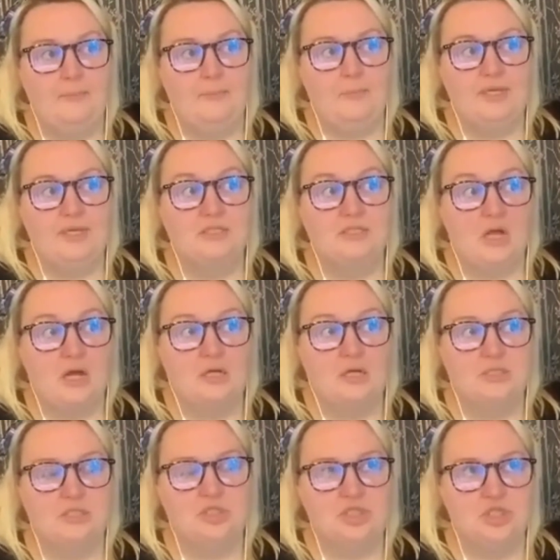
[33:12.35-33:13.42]
We
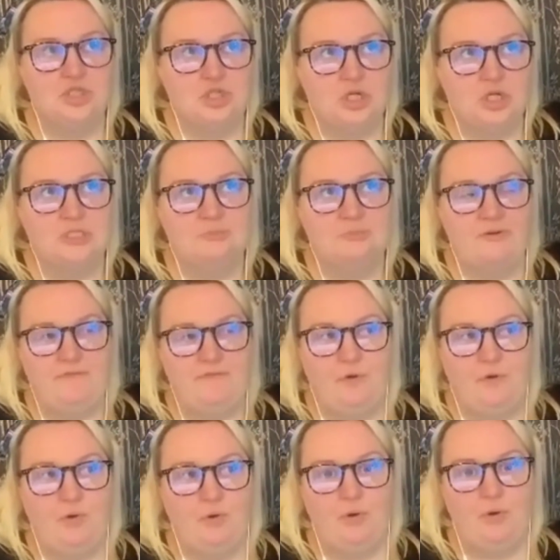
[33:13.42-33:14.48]
started just
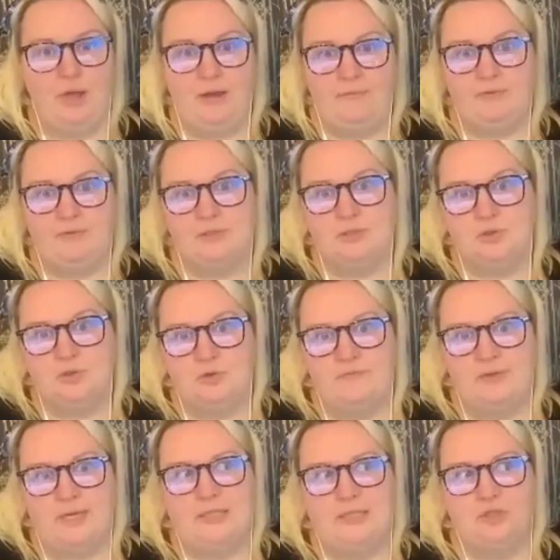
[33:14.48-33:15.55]
before everything sort
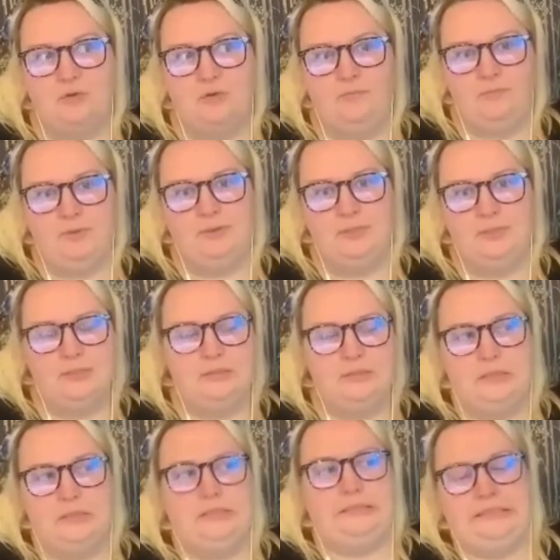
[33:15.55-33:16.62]
of kicked off with the
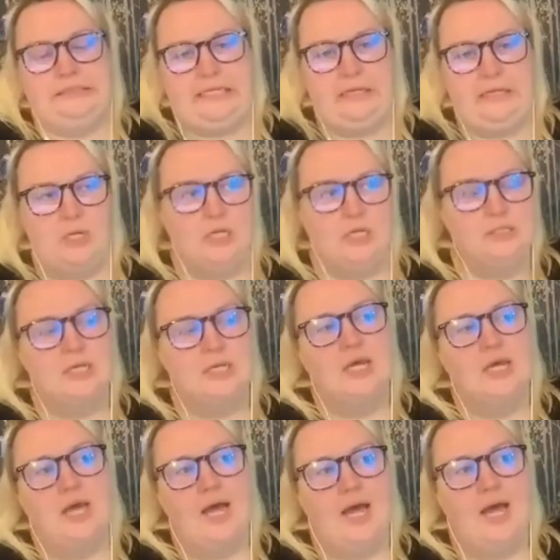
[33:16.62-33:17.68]
C word,
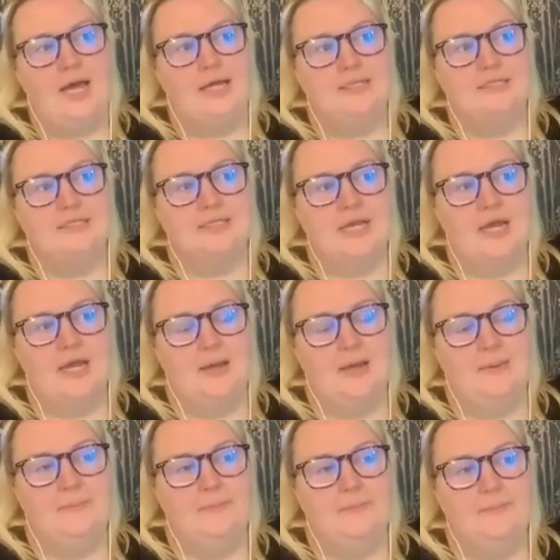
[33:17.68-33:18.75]
and
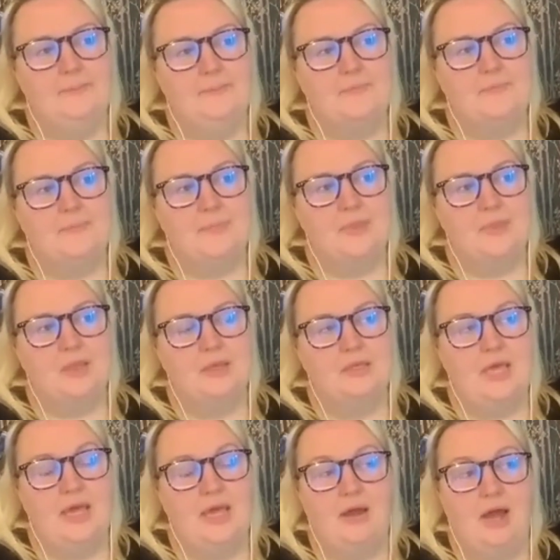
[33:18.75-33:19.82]

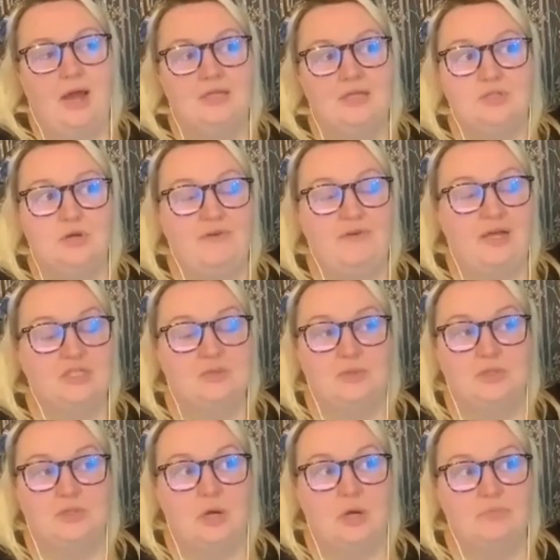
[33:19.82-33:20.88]
I sort of had to
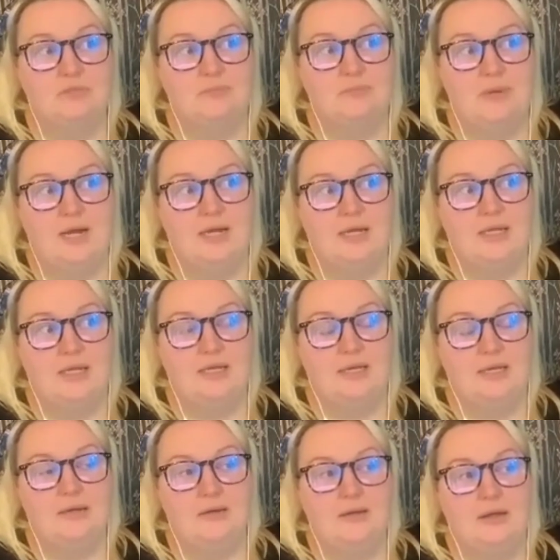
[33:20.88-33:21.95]
adopt my
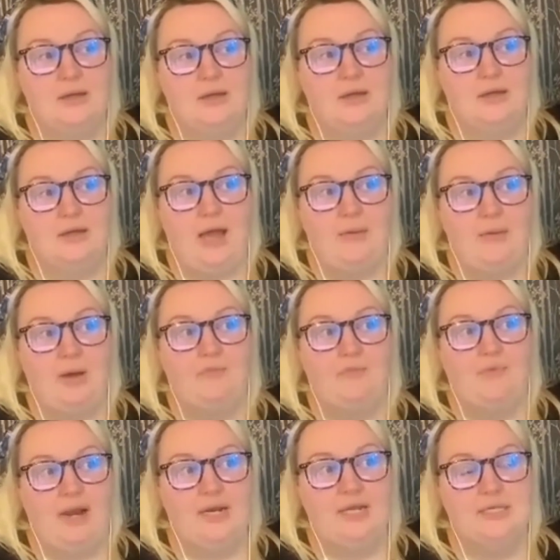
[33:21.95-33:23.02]
how I
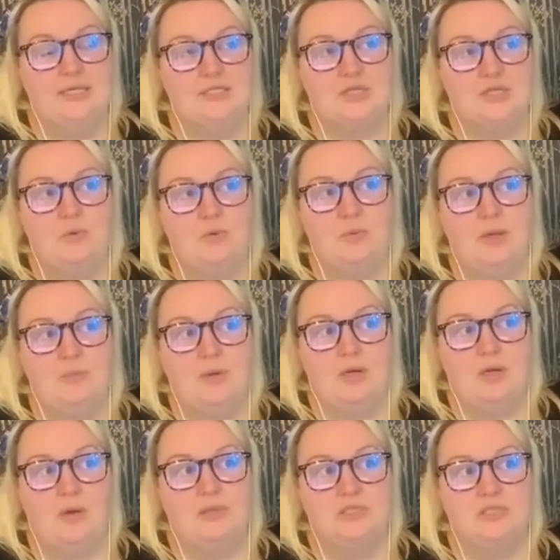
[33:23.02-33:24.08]
ran it. So we were
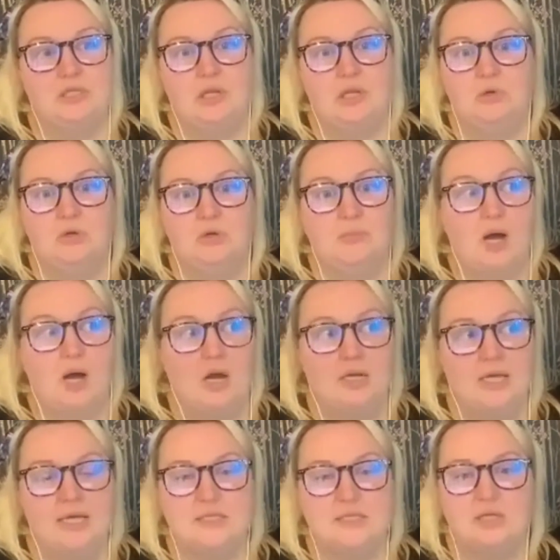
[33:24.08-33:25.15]
going to local
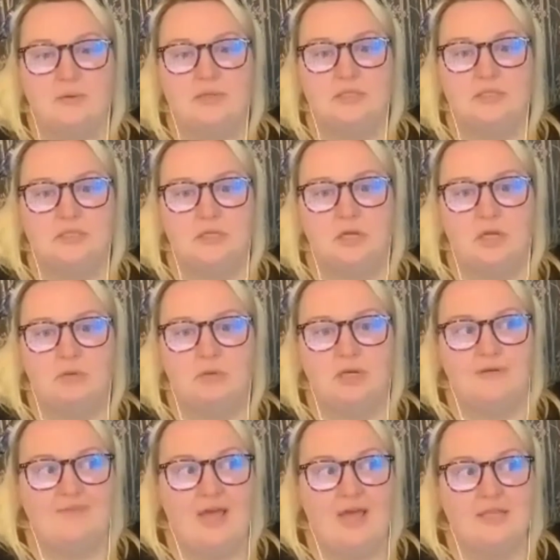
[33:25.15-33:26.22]
markets, going to local
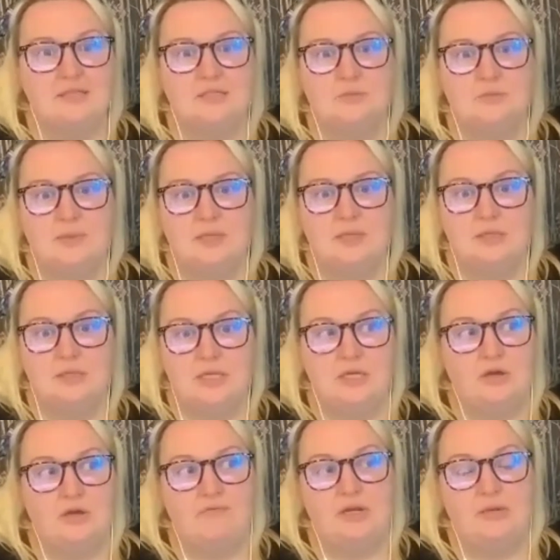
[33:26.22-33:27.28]
events with
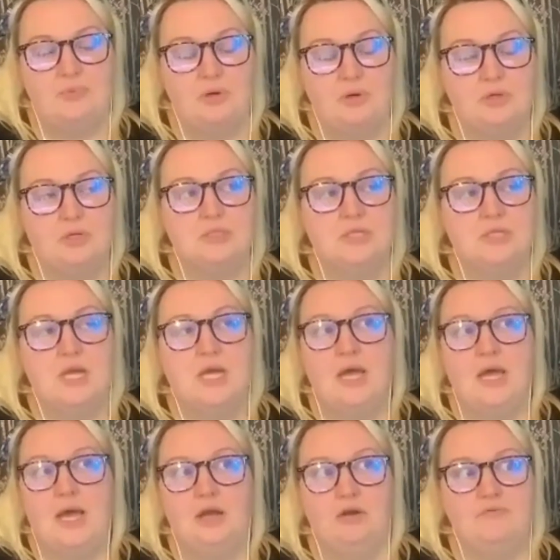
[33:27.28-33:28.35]
eco-friendly products,
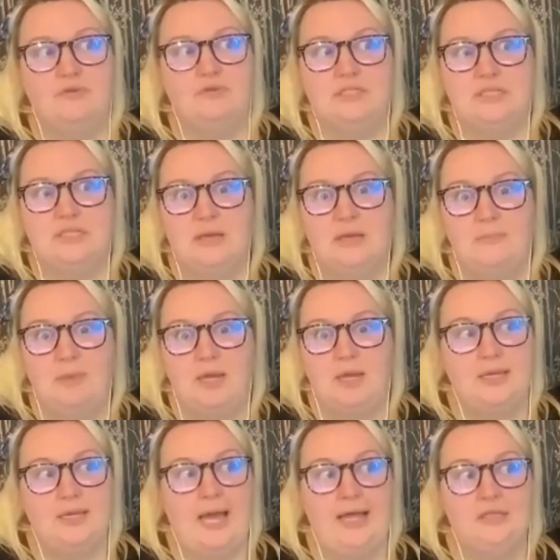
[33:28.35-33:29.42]
and obviously then my
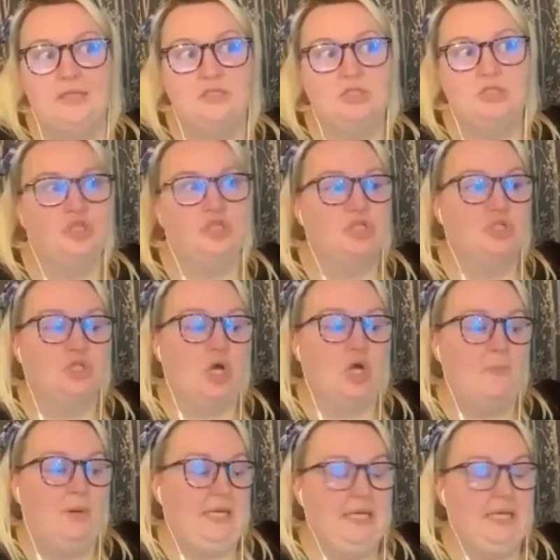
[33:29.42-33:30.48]
calendar just
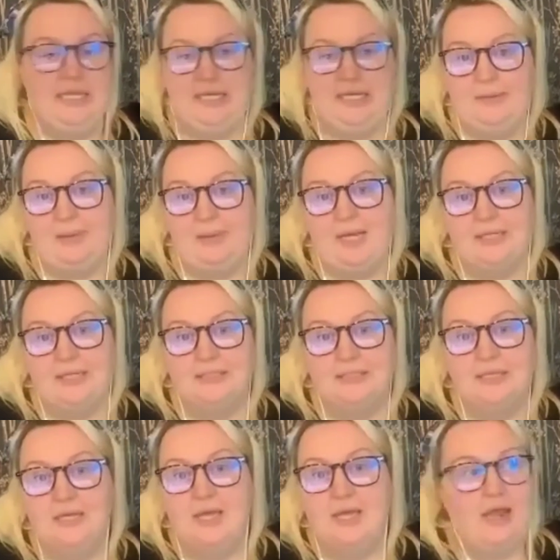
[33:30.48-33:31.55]
completely blanked.
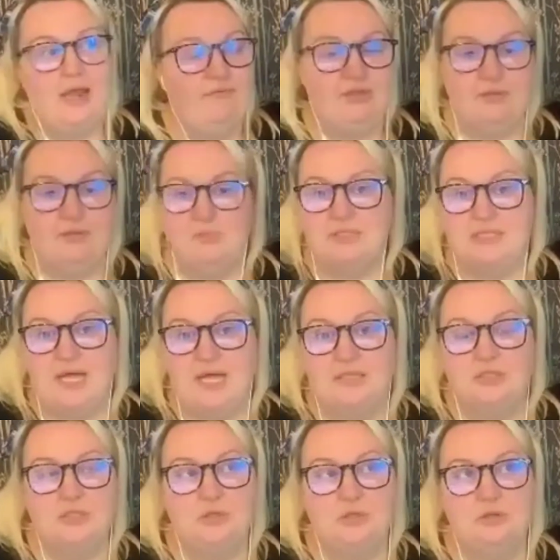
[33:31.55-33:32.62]
Everything was
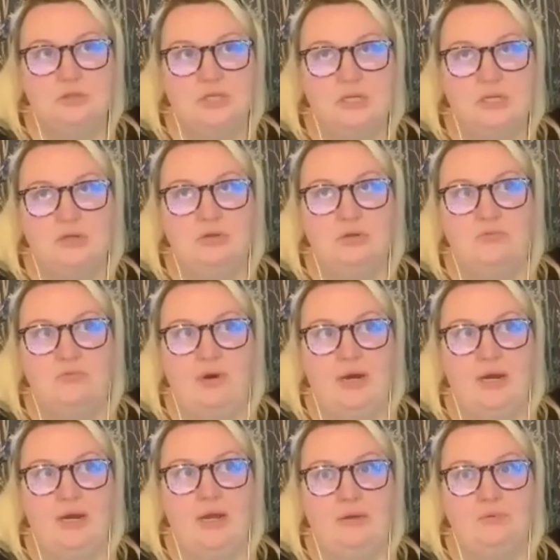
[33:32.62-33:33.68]
cancelled, and I thought,
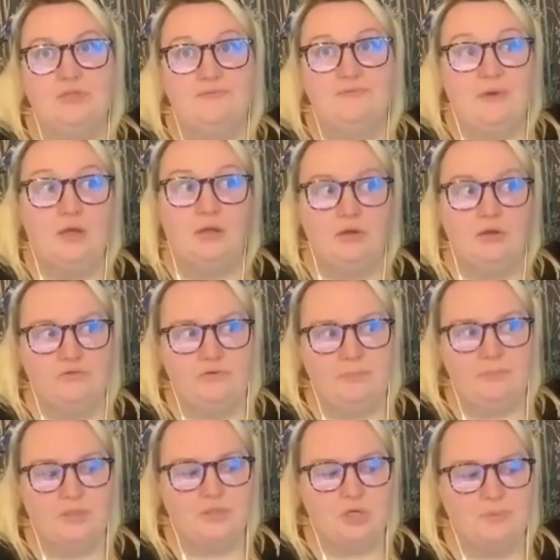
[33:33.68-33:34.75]
right, I was furloughed from
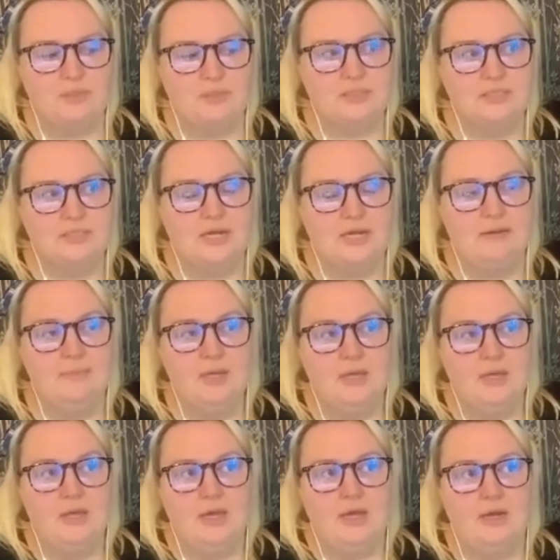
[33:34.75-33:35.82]
my job at the time,
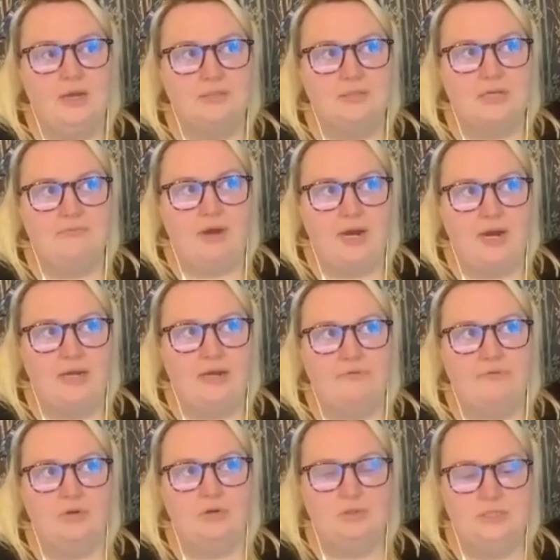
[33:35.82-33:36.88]
and I was like, right, I've
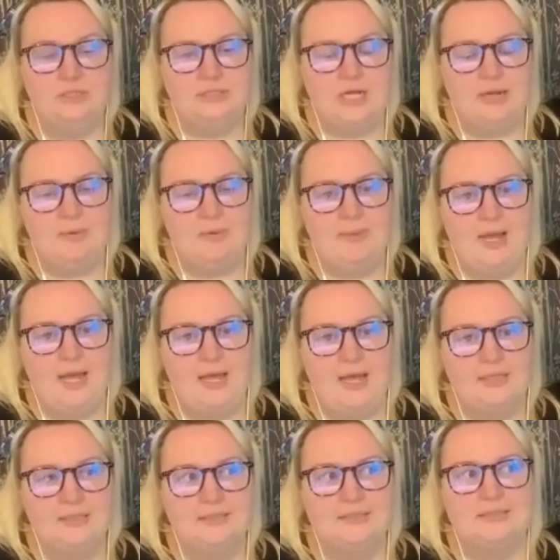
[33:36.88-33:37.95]
got all this time on my
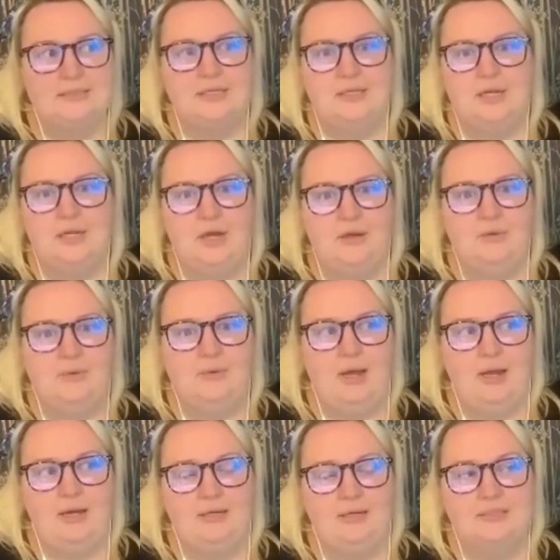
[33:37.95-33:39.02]
hands,
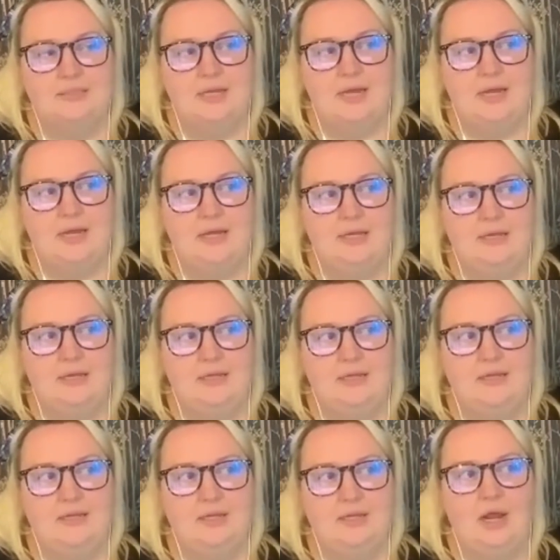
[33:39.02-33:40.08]
and I
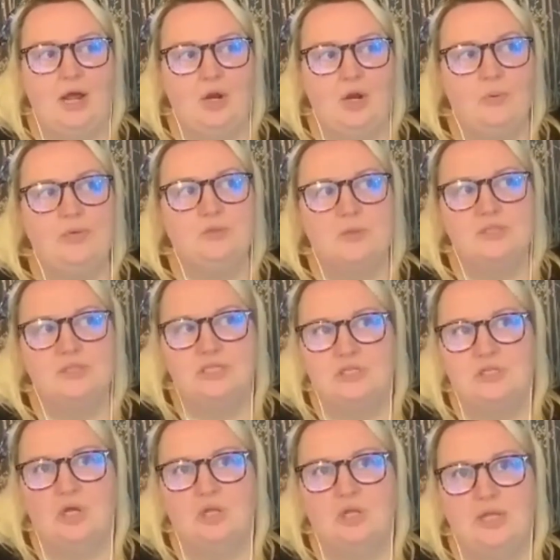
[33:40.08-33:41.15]
always wanted
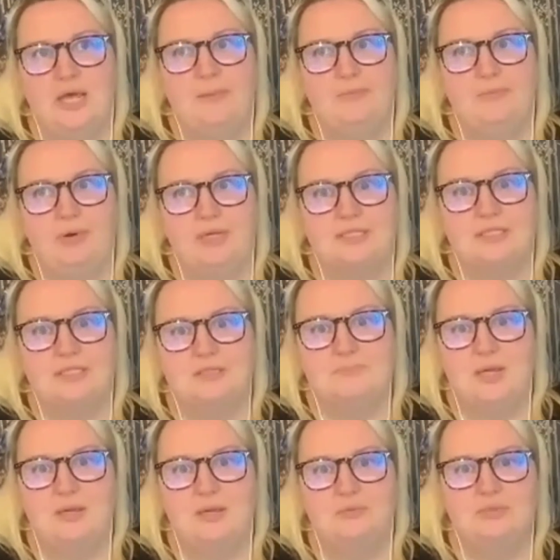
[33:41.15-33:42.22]
an online presence,
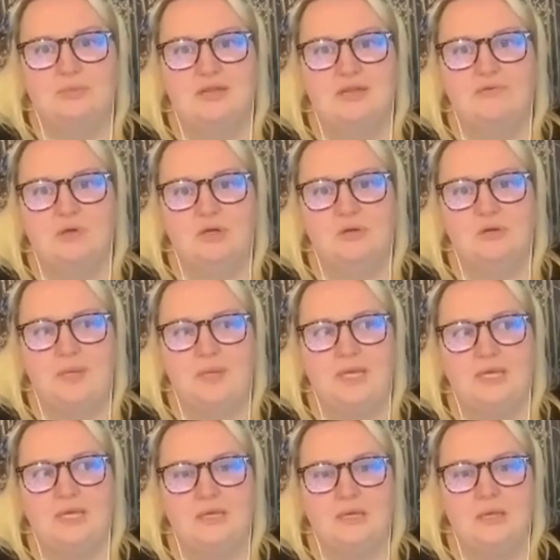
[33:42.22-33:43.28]
but it was never going to
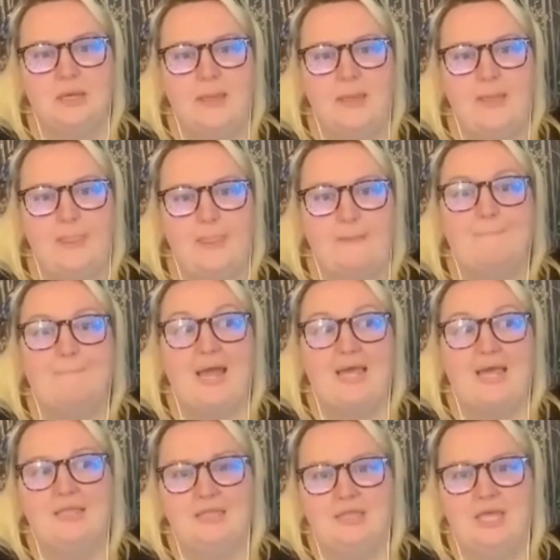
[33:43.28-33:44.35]
be the
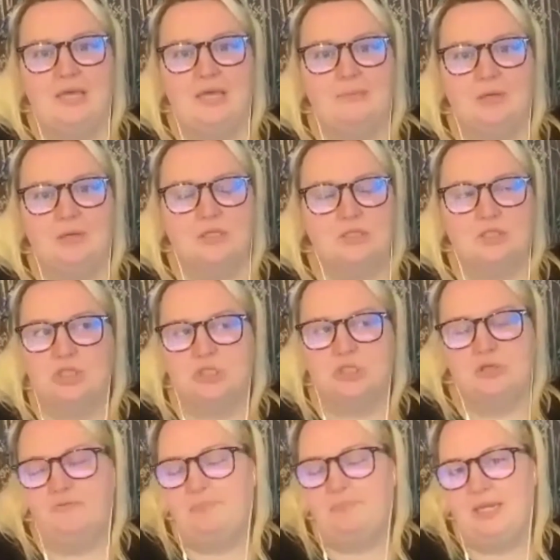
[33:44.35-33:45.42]
main thing because I just
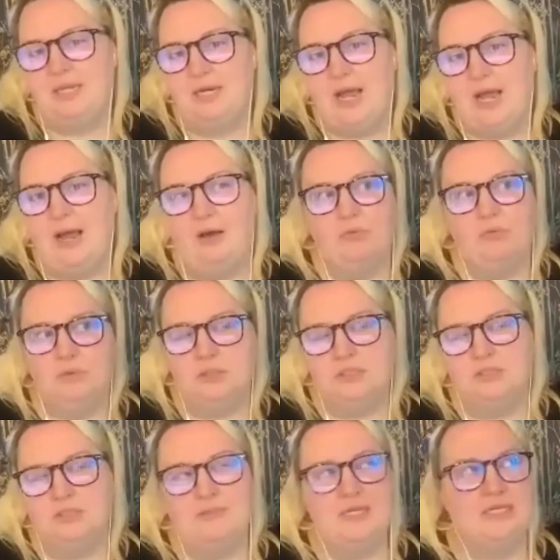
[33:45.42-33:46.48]
love being out and
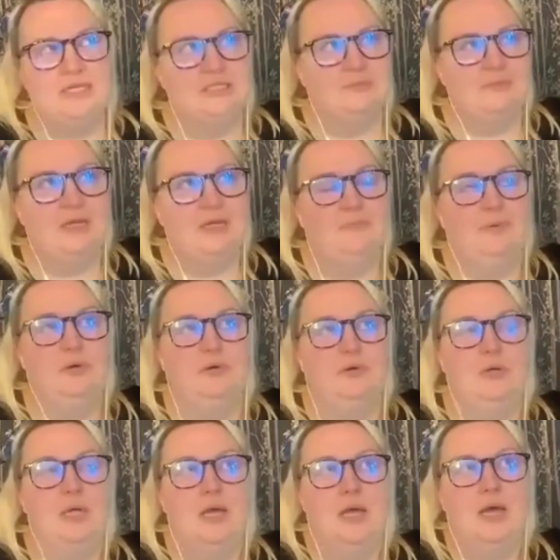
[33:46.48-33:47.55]
speaking to people.